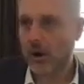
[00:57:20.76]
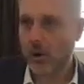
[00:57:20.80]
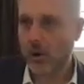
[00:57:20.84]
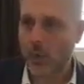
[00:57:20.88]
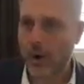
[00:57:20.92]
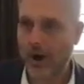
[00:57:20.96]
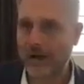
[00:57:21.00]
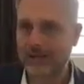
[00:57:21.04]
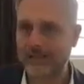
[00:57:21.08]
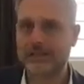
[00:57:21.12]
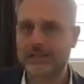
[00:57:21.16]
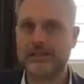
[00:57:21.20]

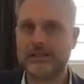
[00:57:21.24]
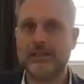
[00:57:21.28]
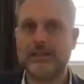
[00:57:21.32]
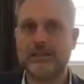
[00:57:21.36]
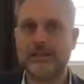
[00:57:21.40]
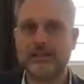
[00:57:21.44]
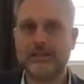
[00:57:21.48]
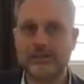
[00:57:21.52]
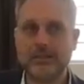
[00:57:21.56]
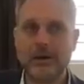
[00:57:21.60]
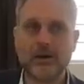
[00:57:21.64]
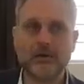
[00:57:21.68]
quantity,
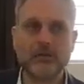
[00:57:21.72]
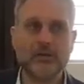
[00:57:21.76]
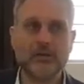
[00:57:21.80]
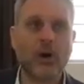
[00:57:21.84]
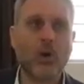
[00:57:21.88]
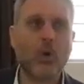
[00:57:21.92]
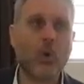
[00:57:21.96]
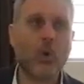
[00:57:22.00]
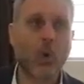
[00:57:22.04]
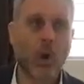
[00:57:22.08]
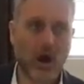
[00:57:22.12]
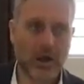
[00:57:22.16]
it's about the
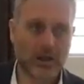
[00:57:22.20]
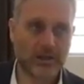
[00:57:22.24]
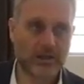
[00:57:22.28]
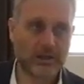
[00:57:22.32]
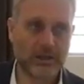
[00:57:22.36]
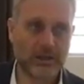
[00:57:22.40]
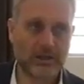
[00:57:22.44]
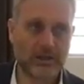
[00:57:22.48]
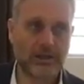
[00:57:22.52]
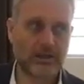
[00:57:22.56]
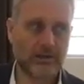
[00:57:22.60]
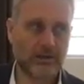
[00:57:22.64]

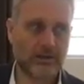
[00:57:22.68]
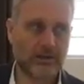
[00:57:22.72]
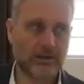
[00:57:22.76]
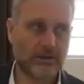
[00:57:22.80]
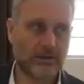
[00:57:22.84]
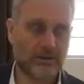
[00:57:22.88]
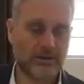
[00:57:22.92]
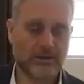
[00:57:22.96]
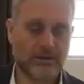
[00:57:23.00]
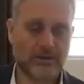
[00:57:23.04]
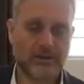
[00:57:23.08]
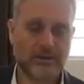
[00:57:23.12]
quality.
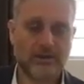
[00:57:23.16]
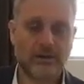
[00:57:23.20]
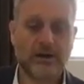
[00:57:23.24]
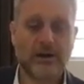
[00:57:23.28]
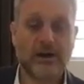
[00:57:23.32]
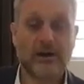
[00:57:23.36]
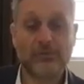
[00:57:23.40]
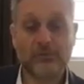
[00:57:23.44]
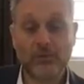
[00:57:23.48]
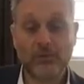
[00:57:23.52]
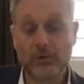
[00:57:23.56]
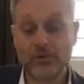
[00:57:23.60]

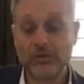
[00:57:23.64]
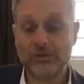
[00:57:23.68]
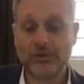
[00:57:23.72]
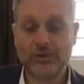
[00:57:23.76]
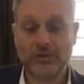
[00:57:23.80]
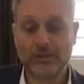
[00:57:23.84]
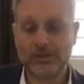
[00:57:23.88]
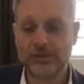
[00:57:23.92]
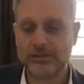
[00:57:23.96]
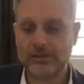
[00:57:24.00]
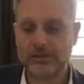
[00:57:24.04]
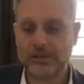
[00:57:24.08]

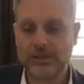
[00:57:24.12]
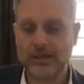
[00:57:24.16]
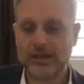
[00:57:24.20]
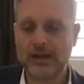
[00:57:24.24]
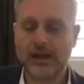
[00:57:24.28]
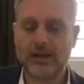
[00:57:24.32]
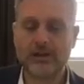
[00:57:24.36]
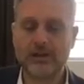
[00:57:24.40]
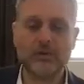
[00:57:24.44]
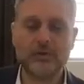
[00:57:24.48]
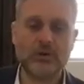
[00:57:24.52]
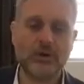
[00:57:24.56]
Unfortunately, today,
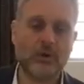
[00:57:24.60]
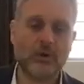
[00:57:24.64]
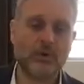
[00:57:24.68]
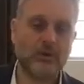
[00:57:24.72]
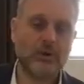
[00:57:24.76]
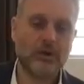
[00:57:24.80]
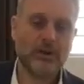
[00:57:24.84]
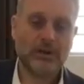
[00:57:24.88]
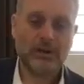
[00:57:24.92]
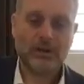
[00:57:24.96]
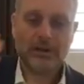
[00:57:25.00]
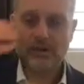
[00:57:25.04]
I don't
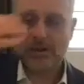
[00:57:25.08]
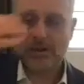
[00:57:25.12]
know